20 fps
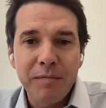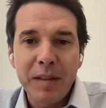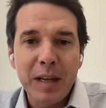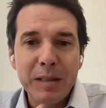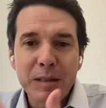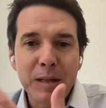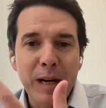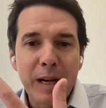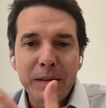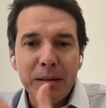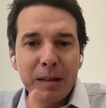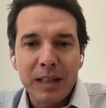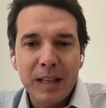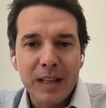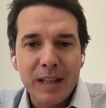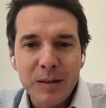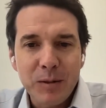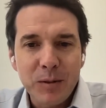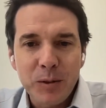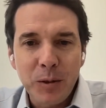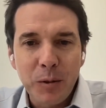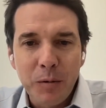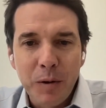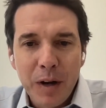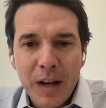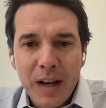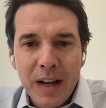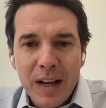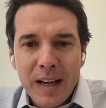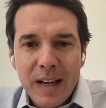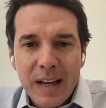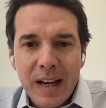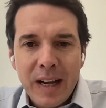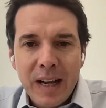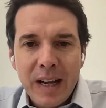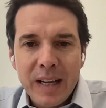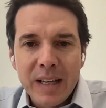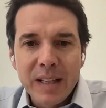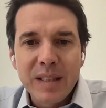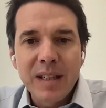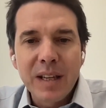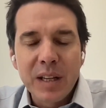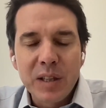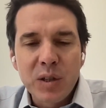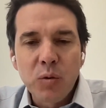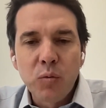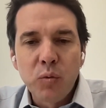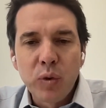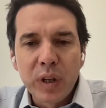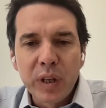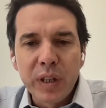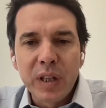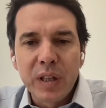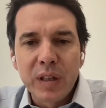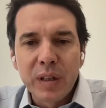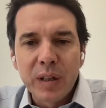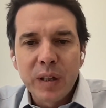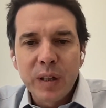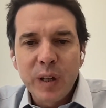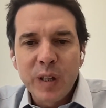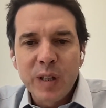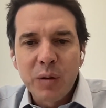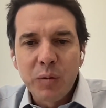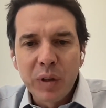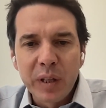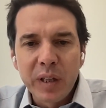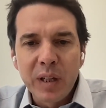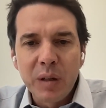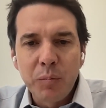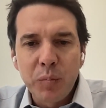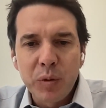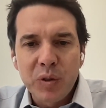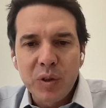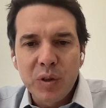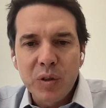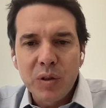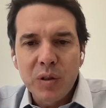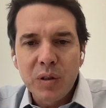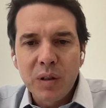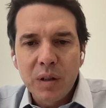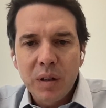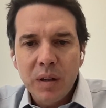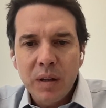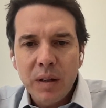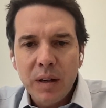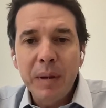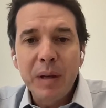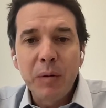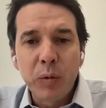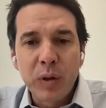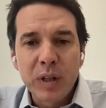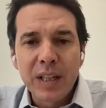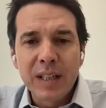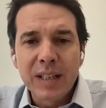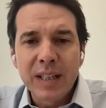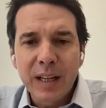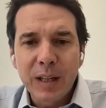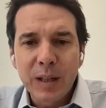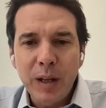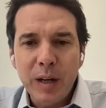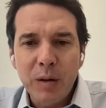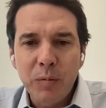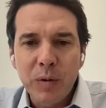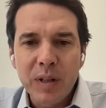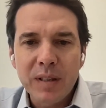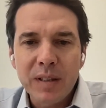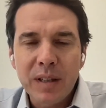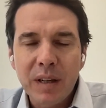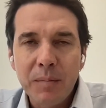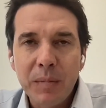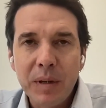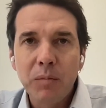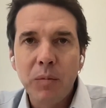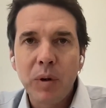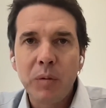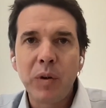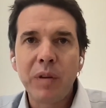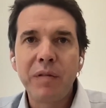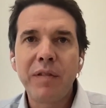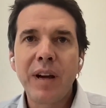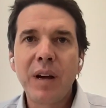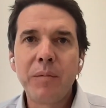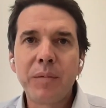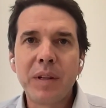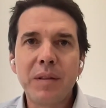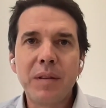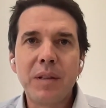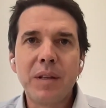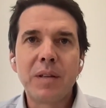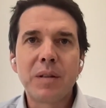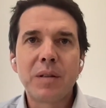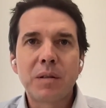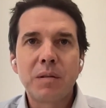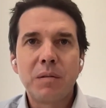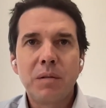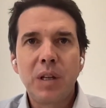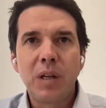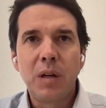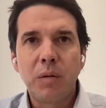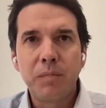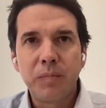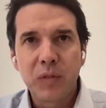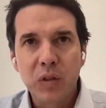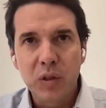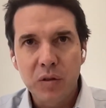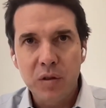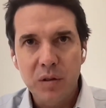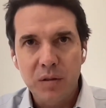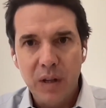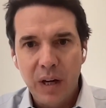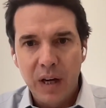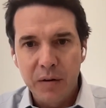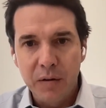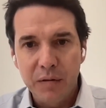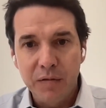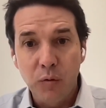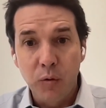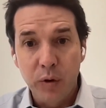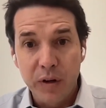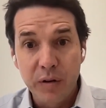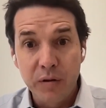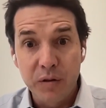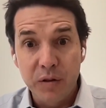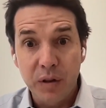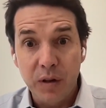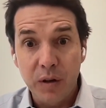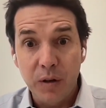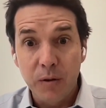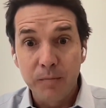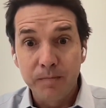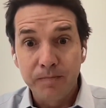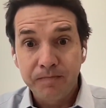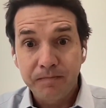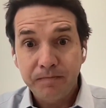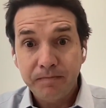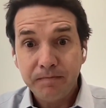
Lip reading: that's not the case. So it's a really good position. I mean, we did take a lot of risk. I mean, when we founded this, just under 4 years ago,